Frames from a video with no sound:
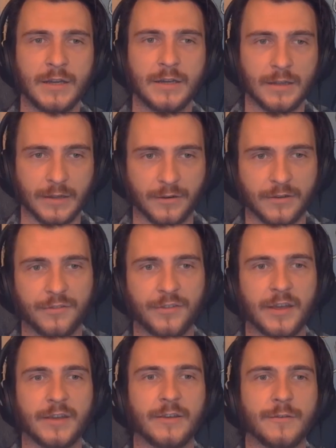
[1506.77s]
lyrics
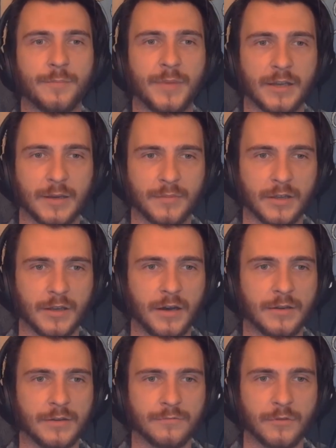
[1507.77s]
like "pick up the
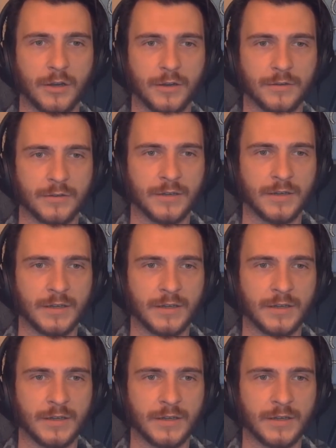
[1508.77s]
gun and run,"